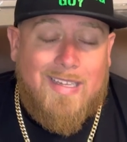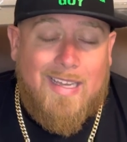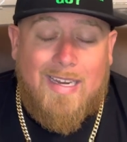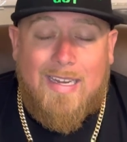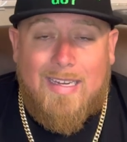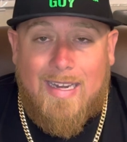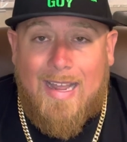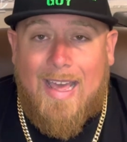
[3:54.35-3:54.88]
Get
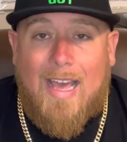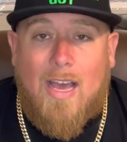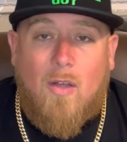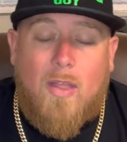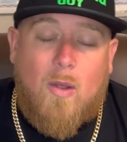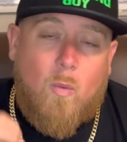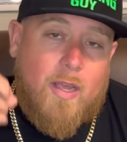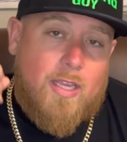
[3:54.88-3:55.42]
it now.
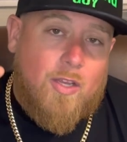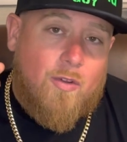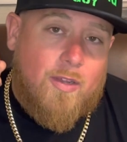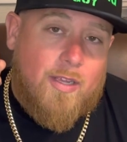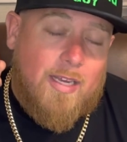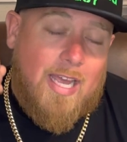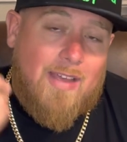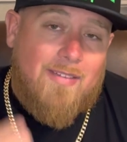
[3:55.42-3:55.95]
That way you
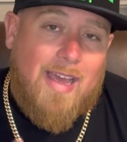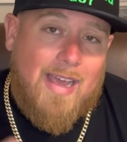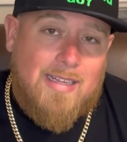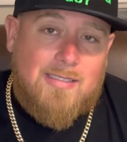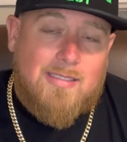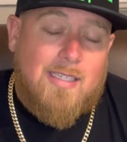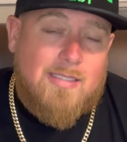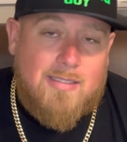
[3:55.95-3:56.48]
can have
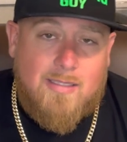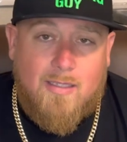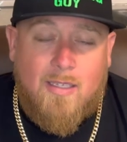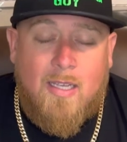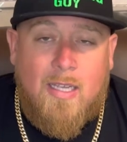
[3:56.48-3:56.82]
access